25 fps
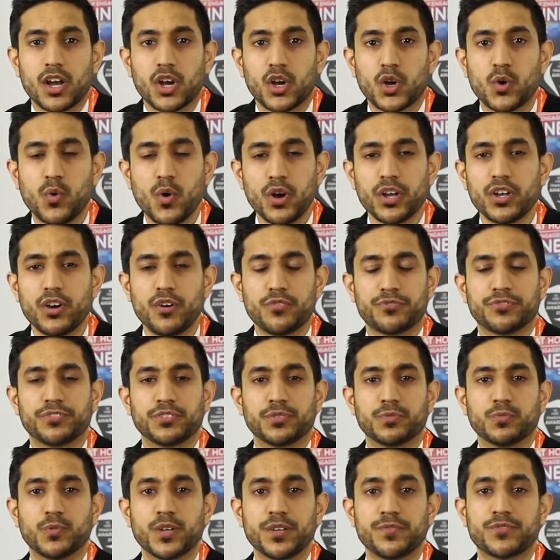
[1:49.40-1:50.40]
Quite
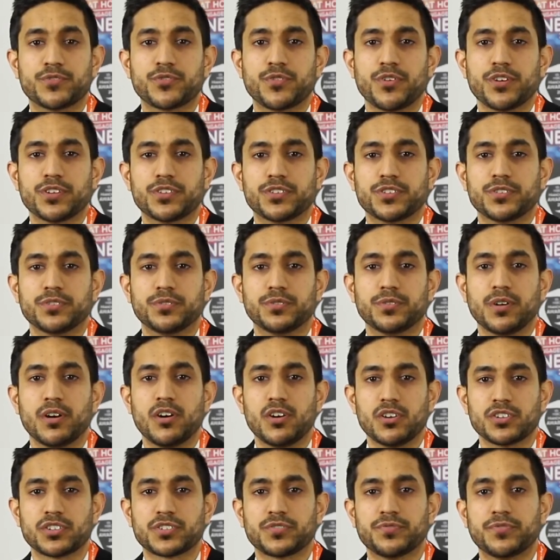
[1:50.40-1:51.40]
often we've tried to
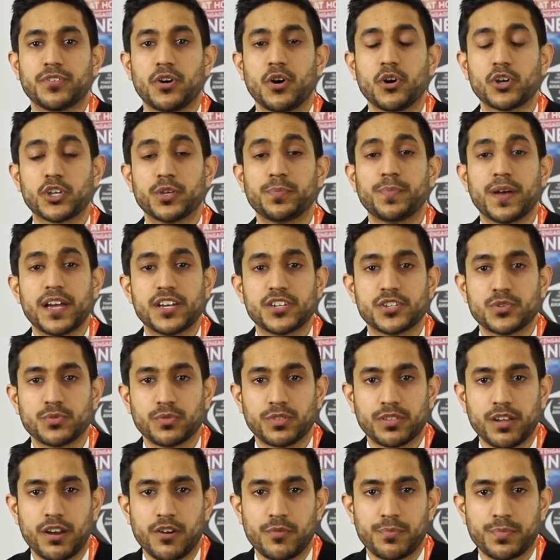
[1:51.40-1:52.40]
ask for occupational
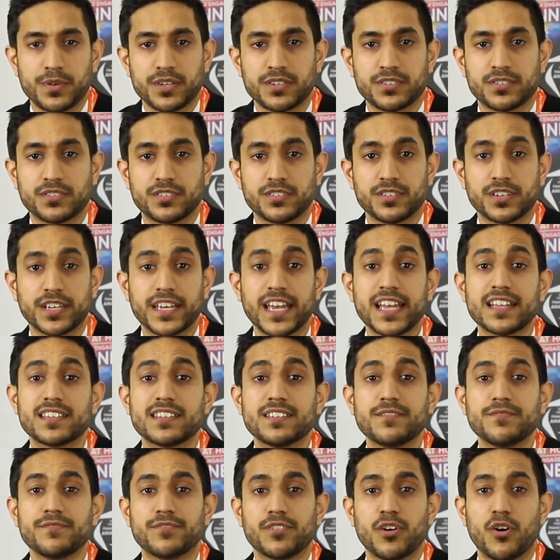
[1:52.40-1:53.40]
therapists to get
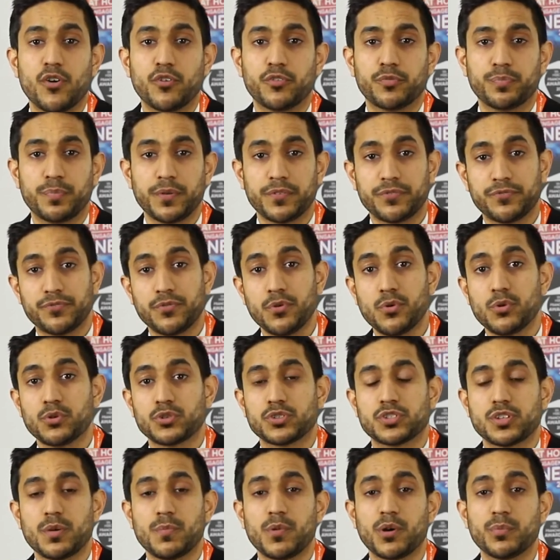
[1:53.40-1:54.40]
involved before
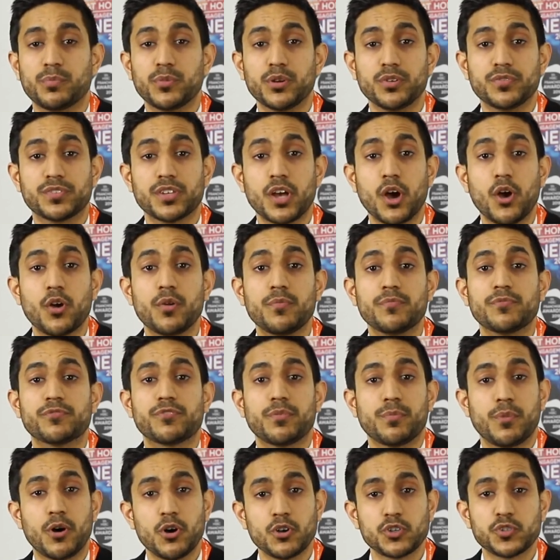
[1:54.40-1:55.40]
someone moves home
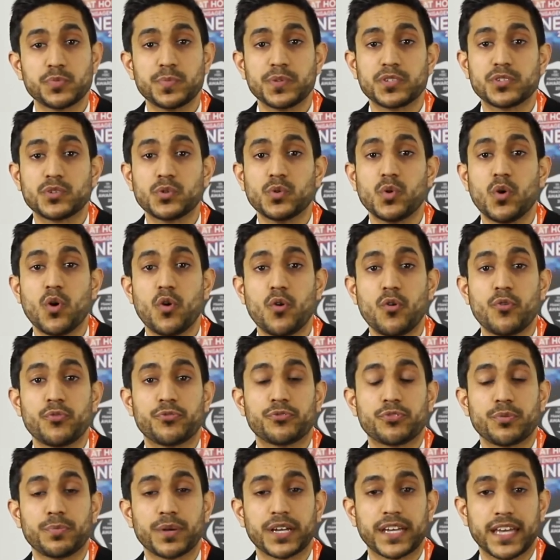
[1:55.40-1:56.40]
from hospital or
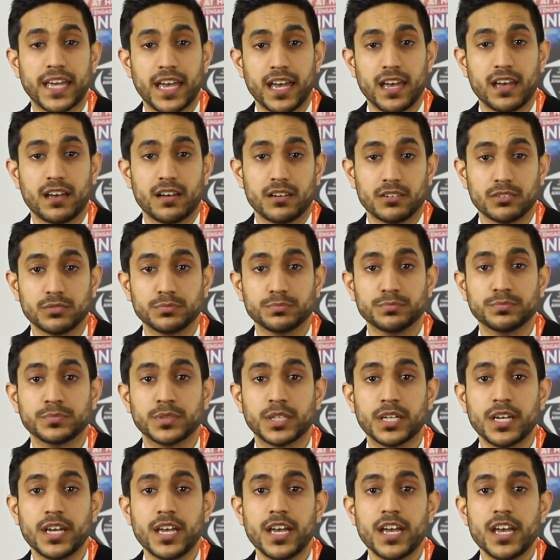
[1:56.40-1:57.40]
from a care home.
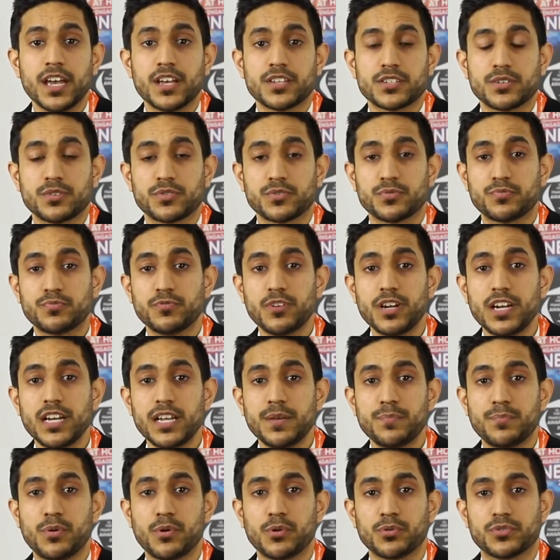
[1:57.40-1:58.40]
So it's really
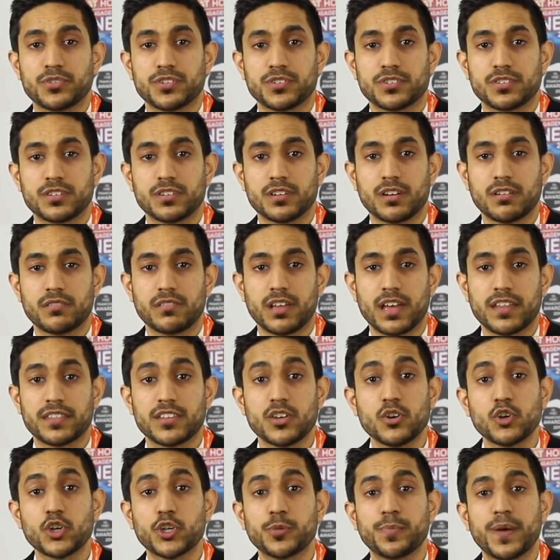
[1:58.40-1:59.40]
important to know that the
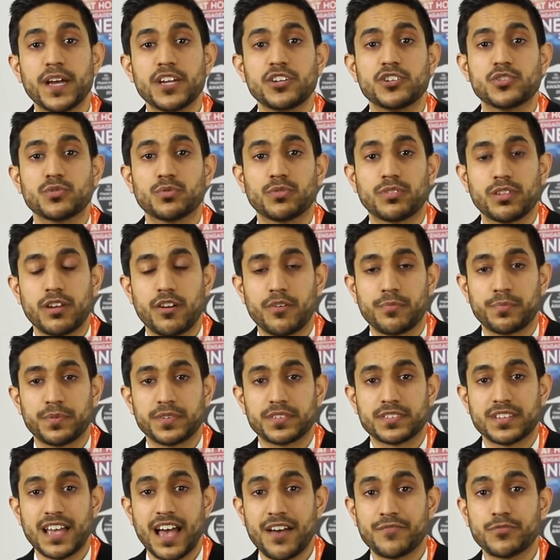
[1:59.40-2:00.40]
occupational therapists
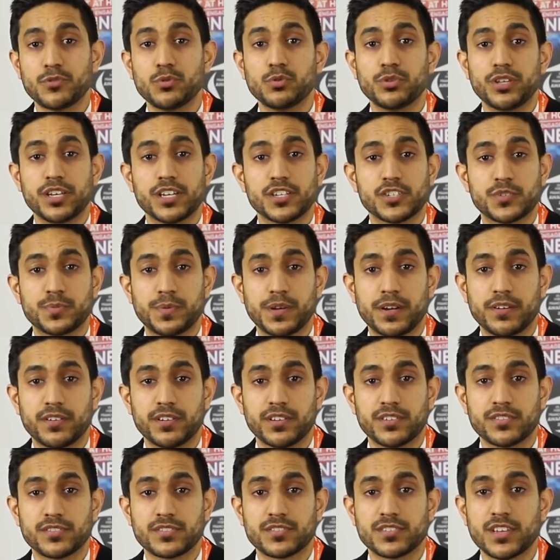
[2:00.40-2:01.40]
have all the
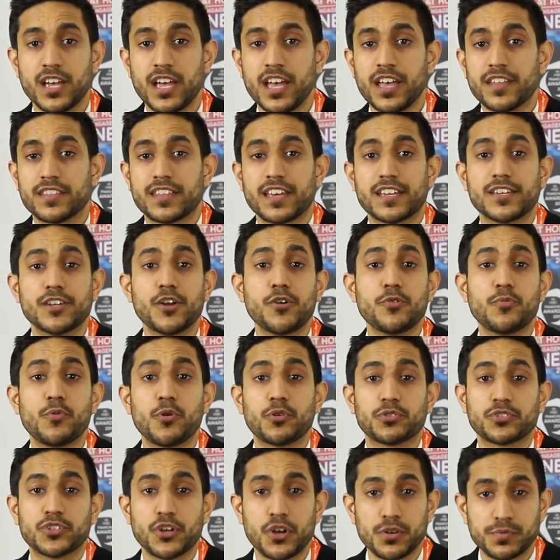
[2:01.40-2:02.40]
experience, they know
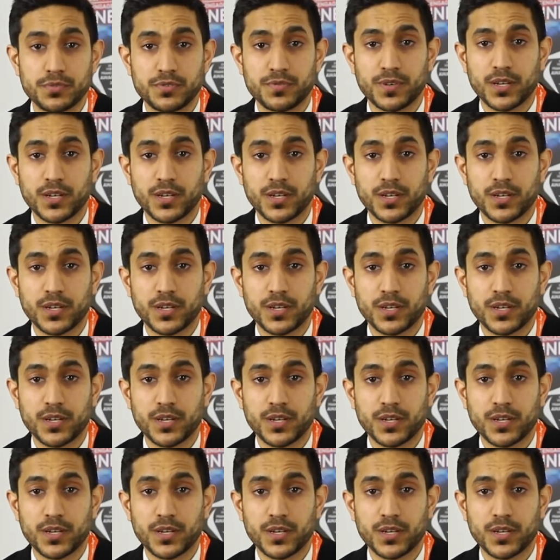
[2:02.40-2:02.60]
what types of